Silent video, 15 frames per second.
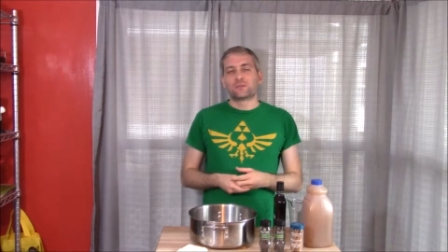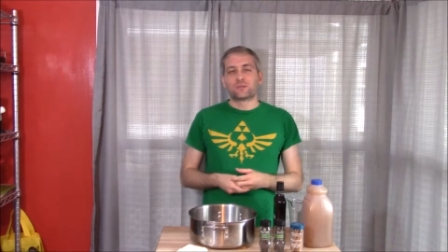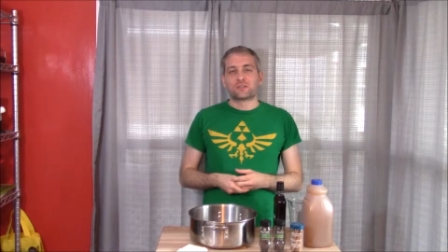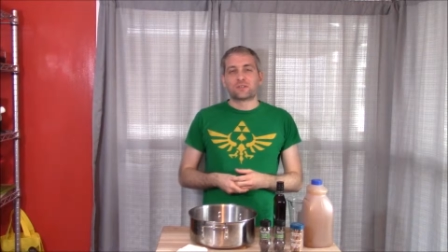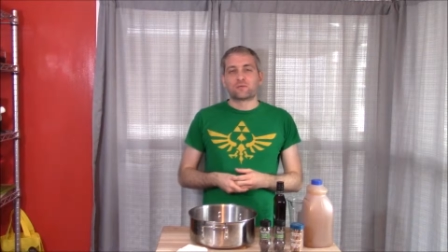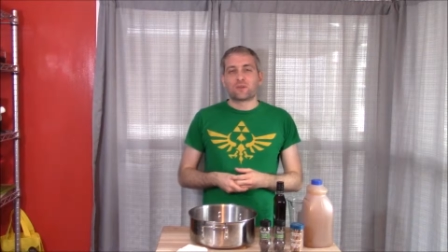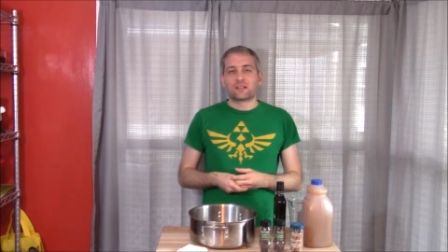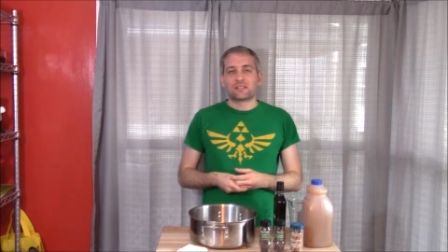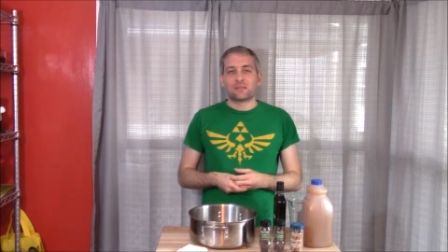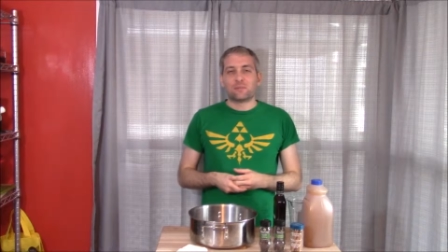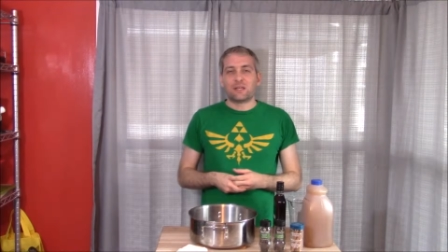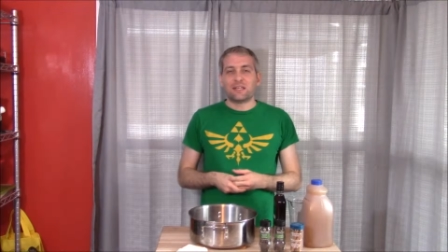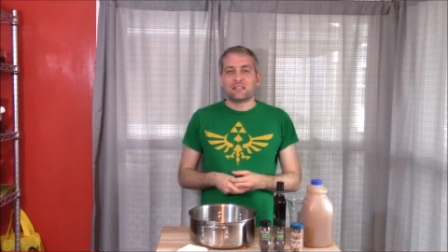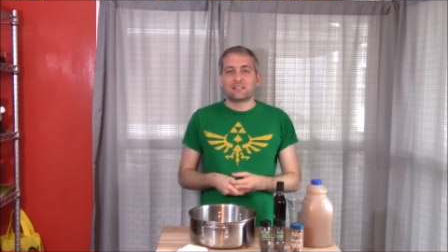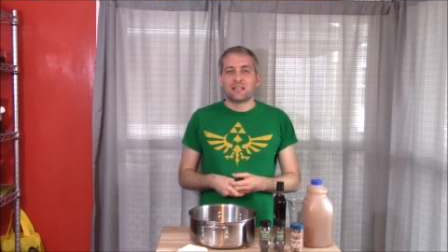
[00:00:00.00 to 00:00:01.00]
sorts of
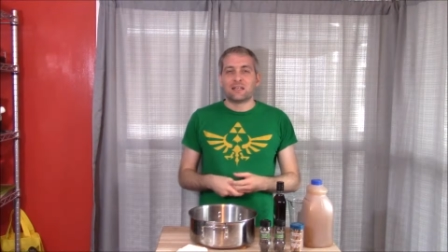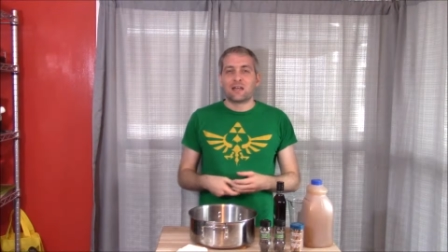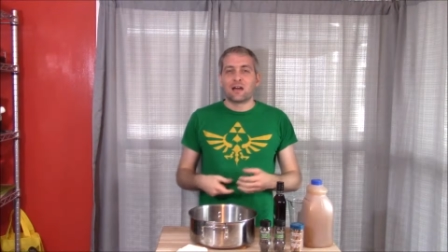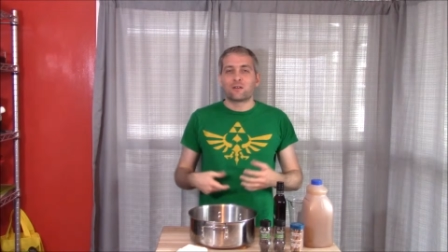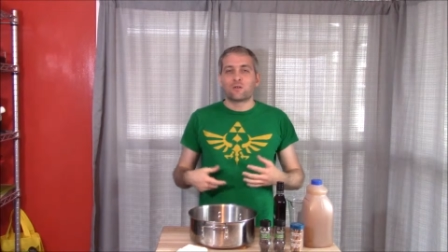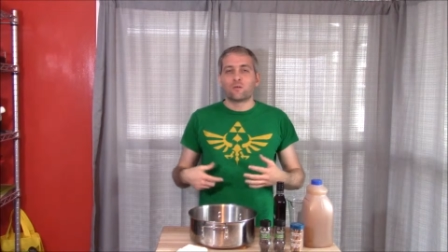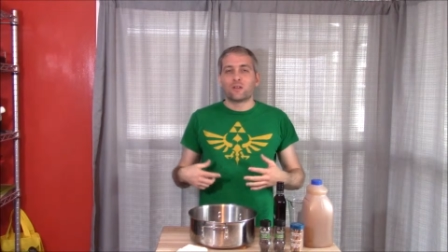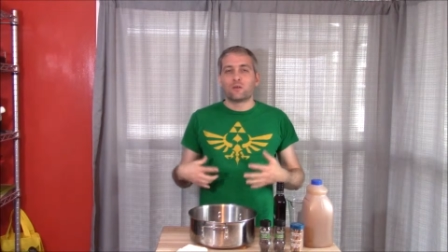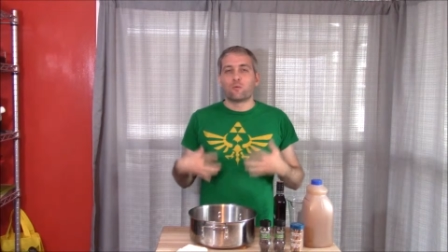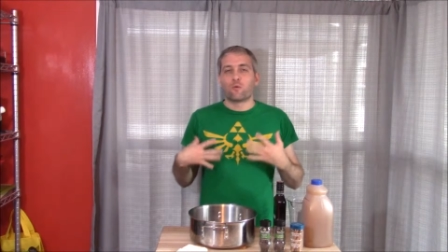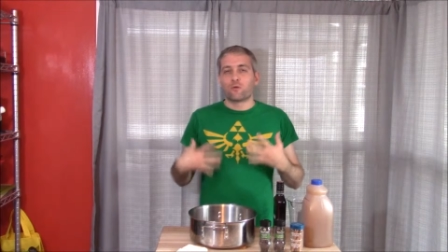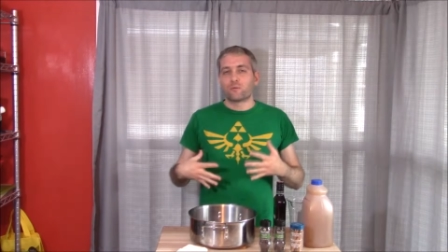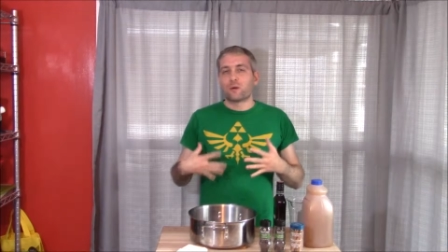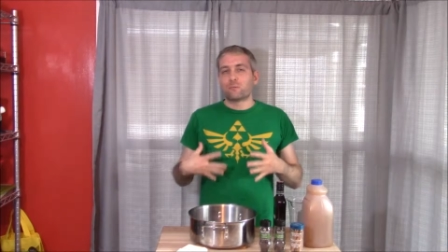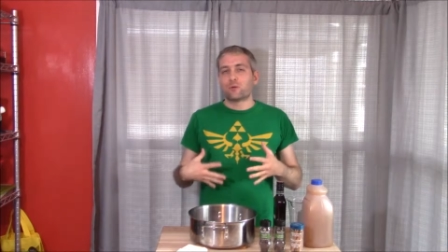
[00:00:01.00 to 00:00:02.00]
recipes that not only
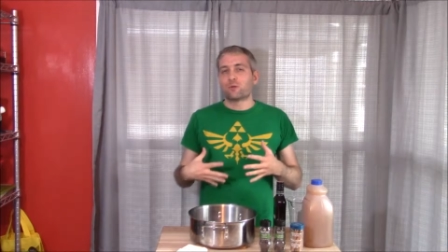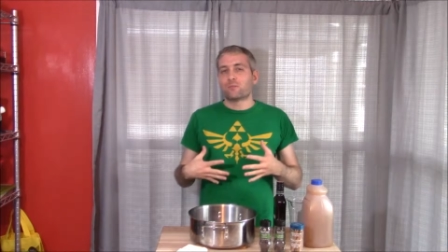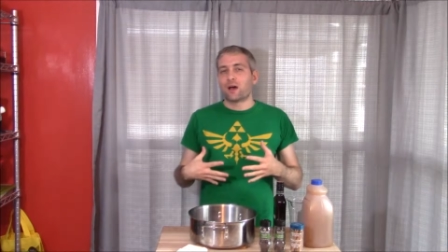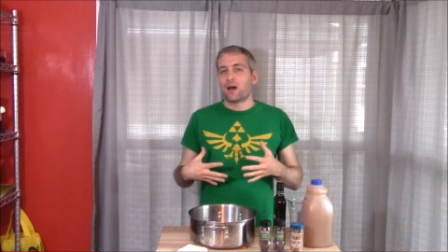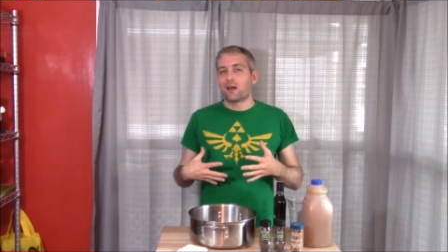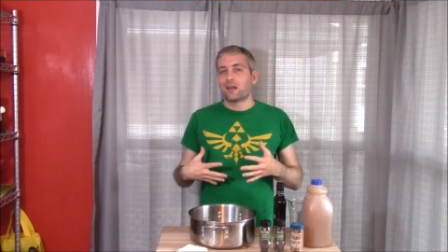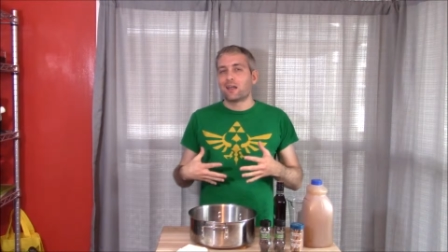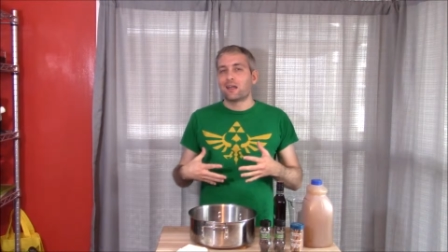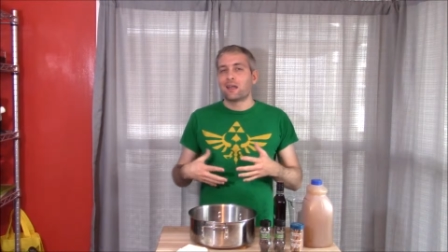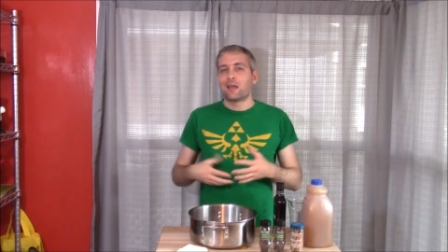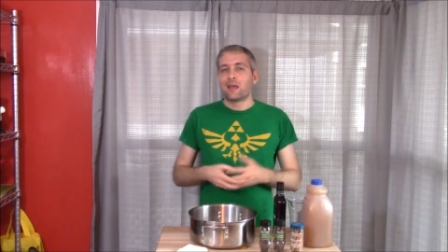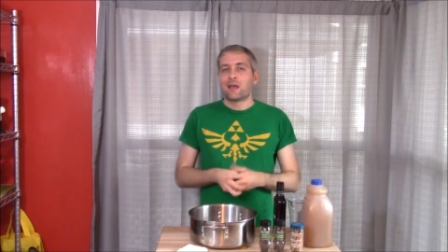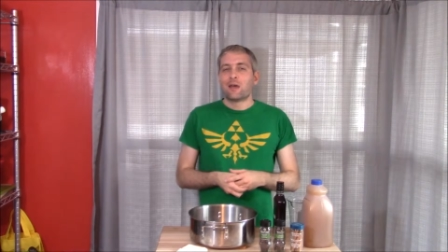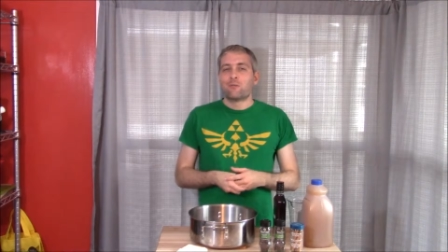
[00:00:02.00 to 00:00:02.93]
warm up your body,